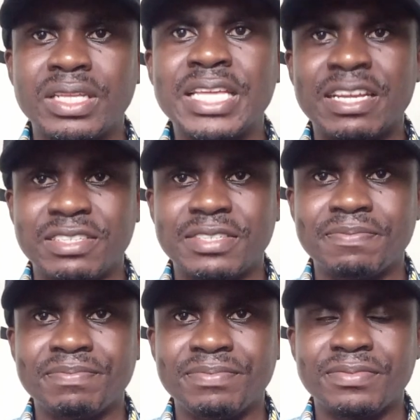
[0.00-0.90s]
Yes,
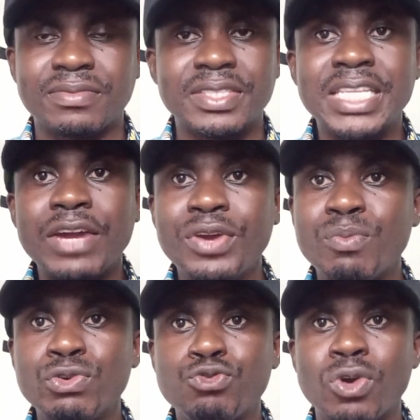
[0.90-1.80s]
they are not
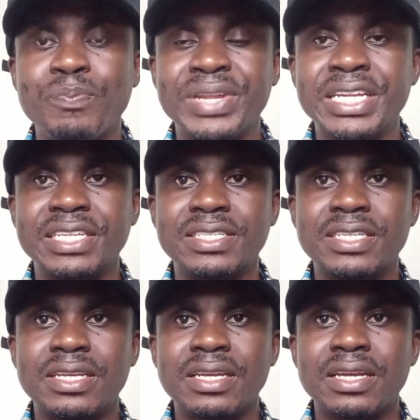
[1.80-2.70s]
able to complete it.
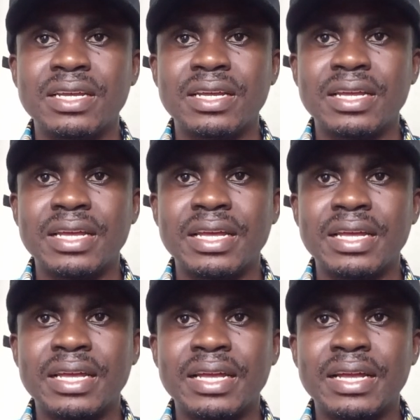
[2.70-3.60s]

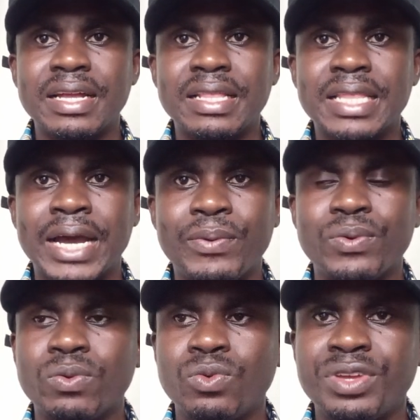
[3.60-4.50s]
Now,
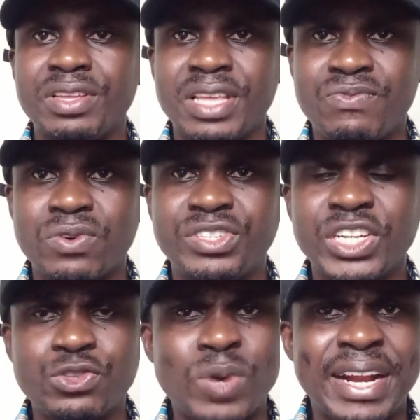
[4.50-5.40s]
it therefore
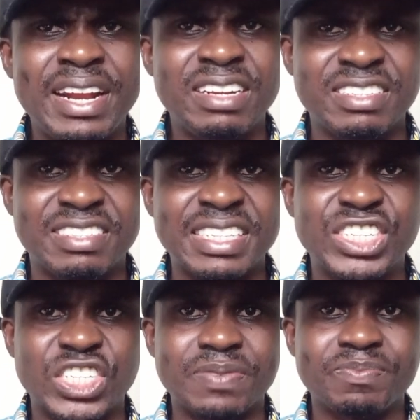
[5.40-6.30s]
tells you another
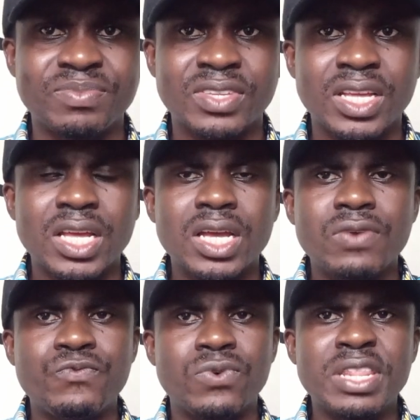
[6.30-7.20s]
distinction.
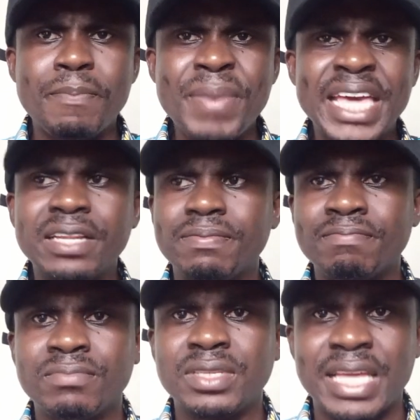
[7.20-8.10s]
For the male,
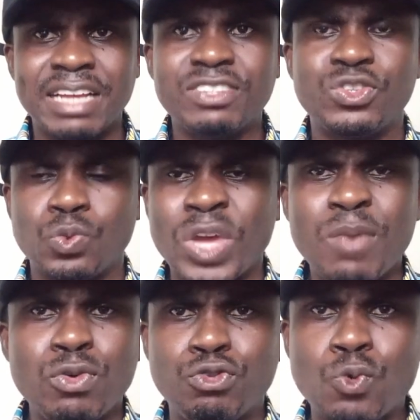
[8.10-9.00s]
yes, we are
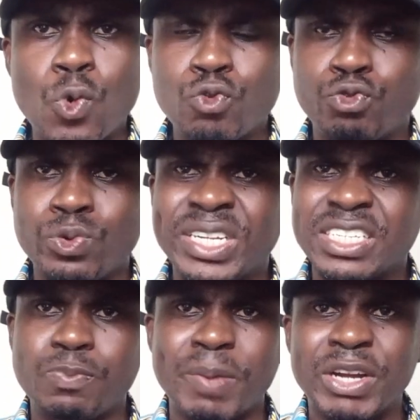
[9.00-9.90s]
able to go through the
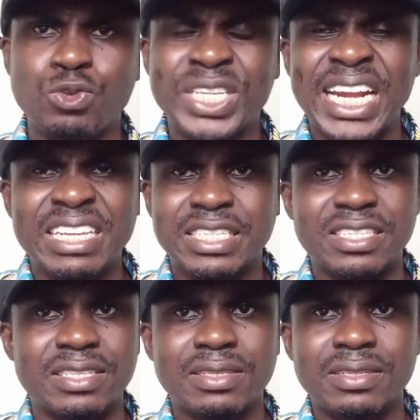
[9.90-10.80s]

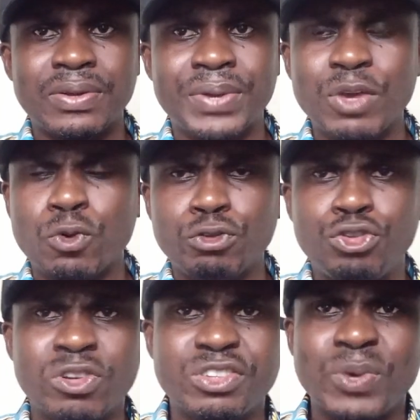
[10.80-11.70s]
spermatogenesis,
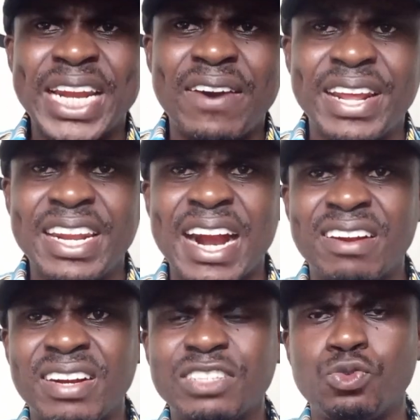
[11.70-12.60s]
continuously without any
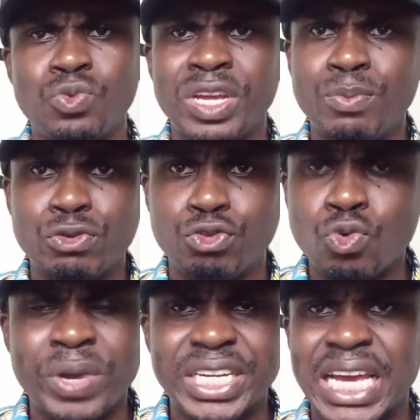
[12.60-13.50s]
arrest. We're able to
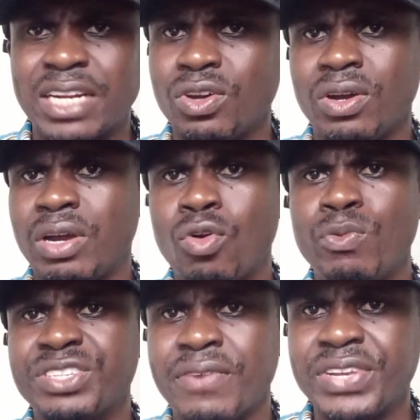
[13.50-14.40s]
do it at
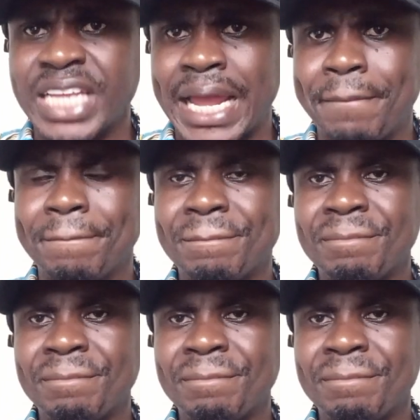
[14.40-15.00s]
almost every time.